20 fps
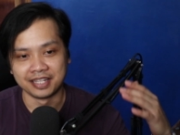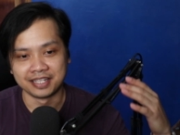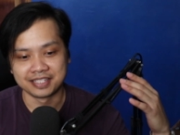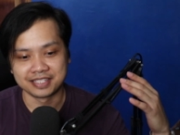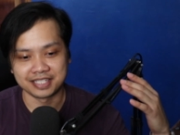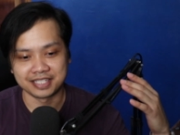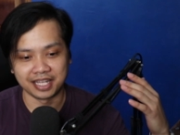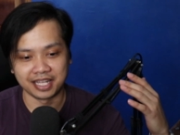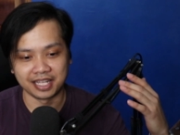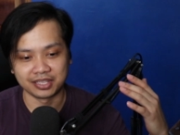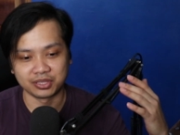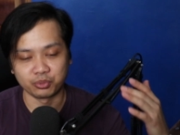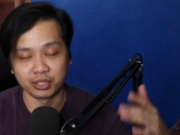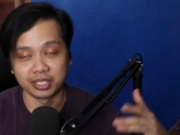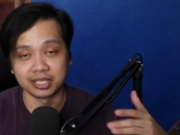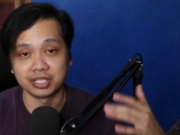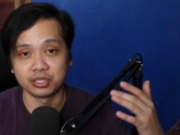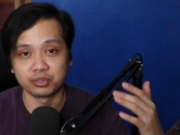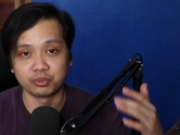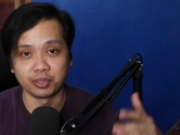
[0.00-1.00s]
sa
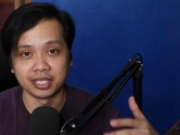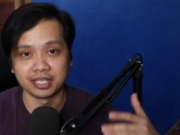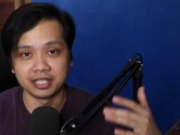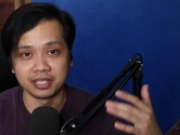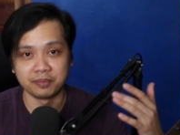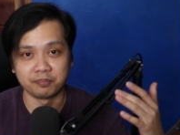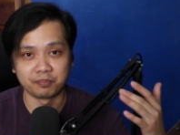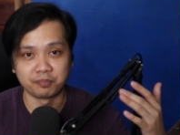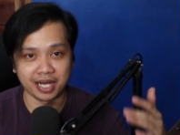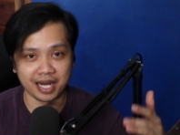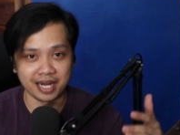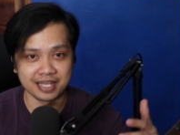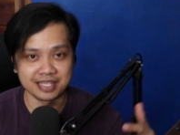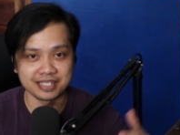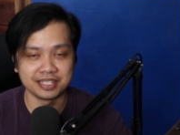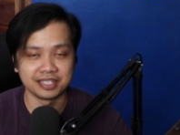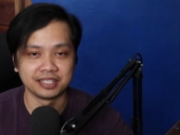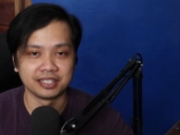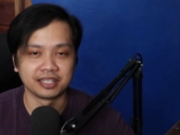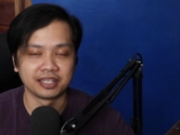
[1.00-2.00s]
twenty twenty
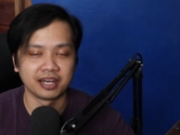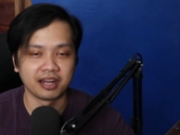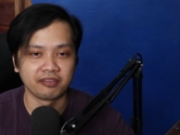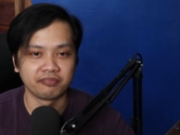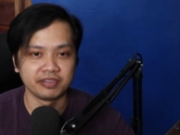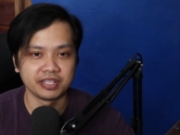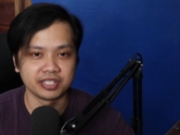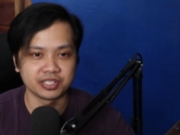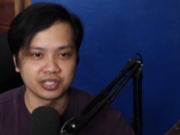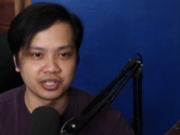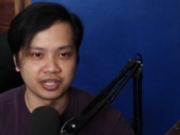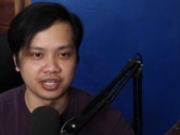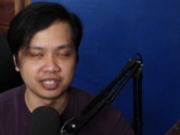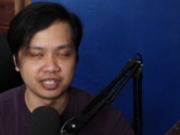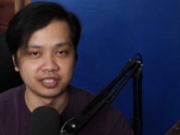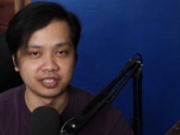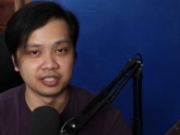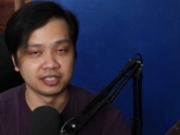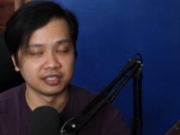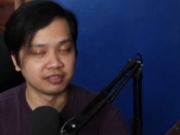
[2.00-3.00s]
pricing ng graphics
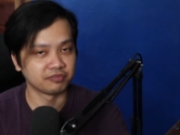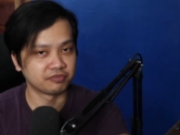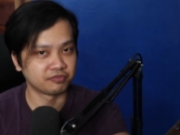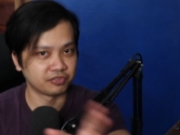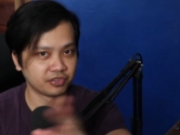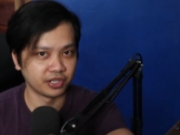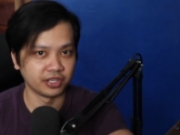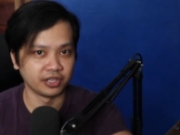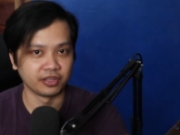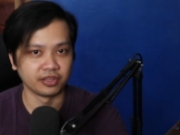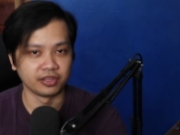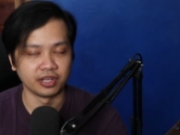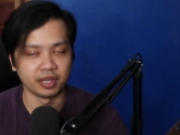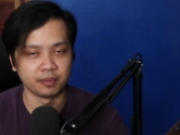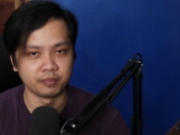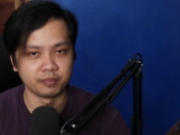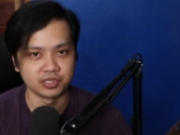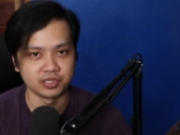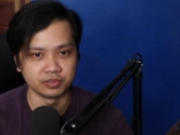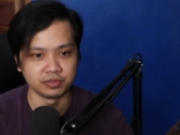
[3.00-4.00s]
card for another
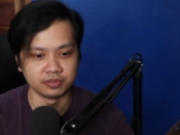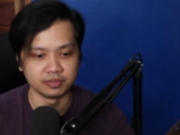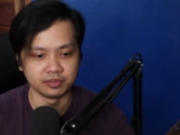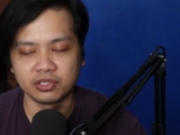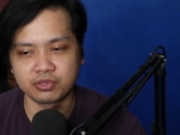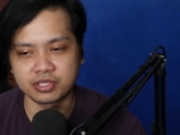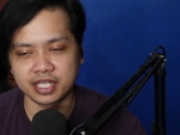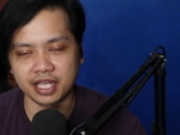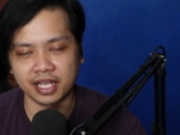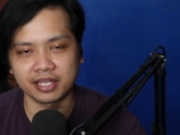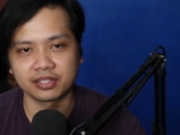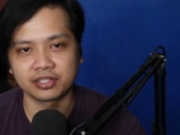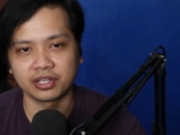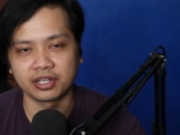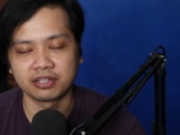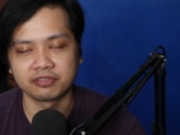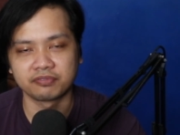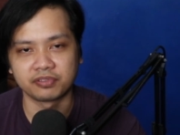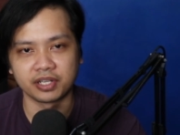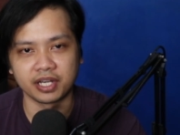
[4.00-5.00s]
episode. Yung second
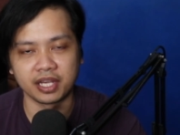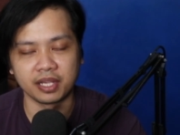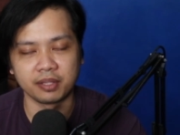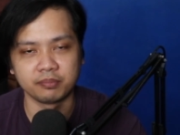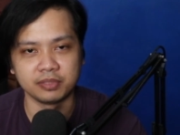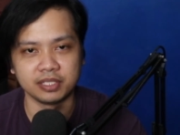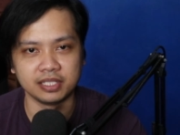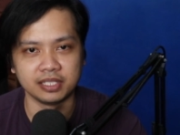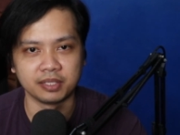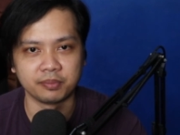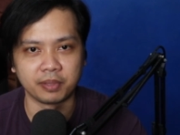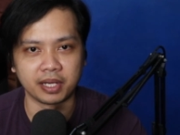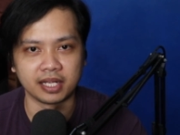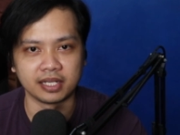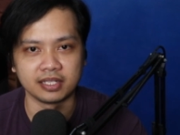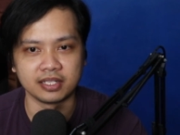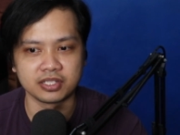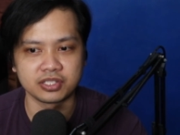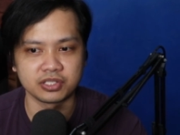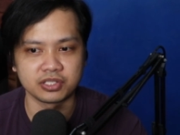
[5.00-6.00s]
card for A M D
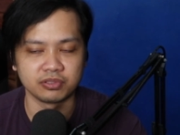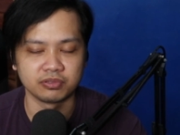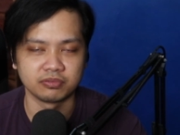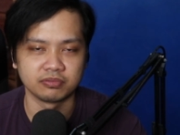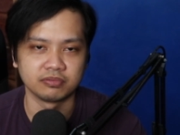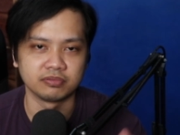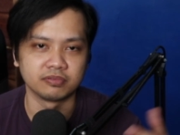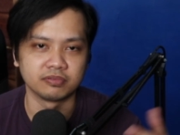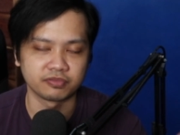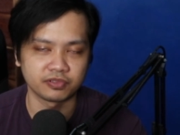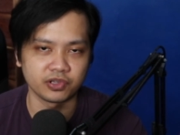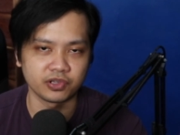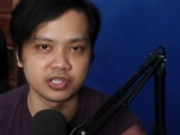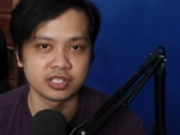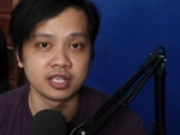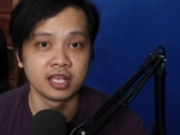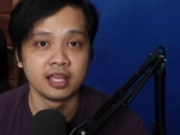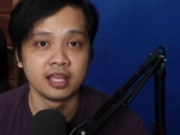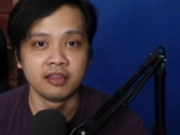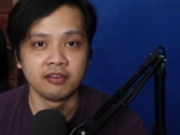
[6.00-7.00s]
naman is yung, of
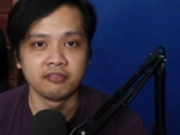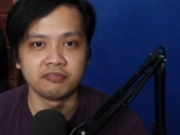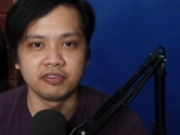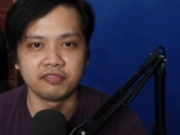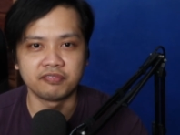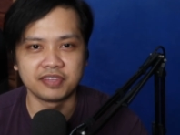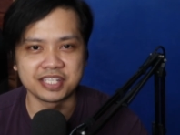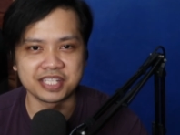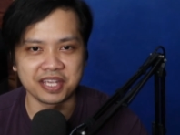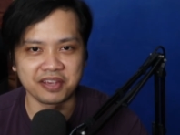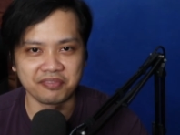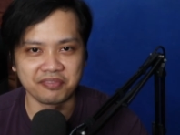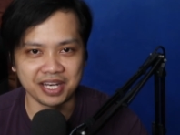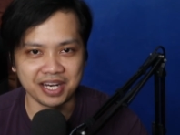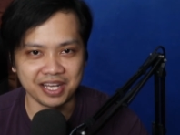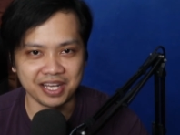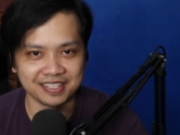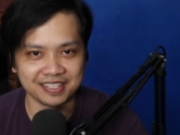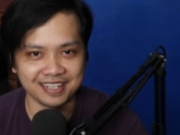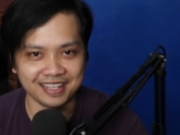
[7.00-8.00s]
course, fifty-seven
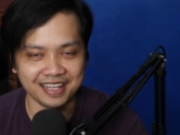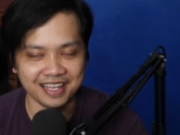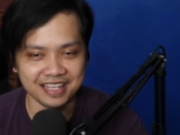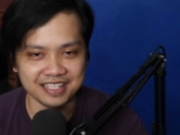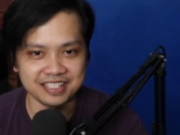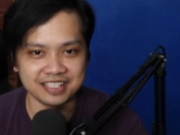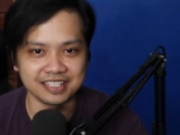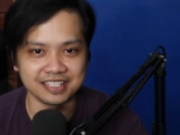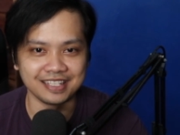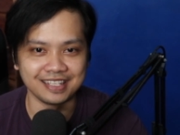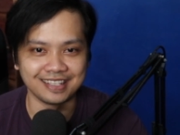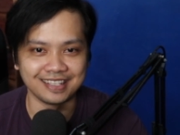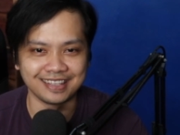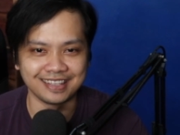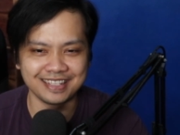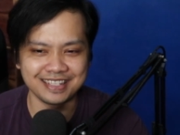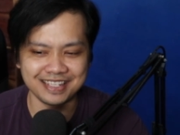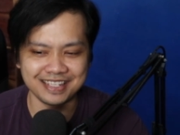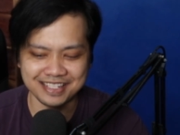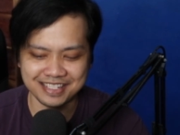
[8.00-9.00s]
hundred X T.
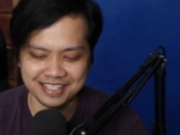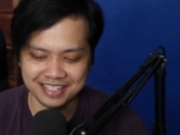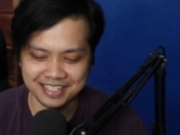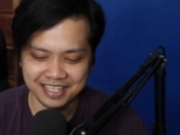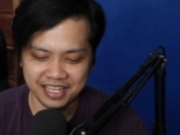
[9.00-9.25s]
This is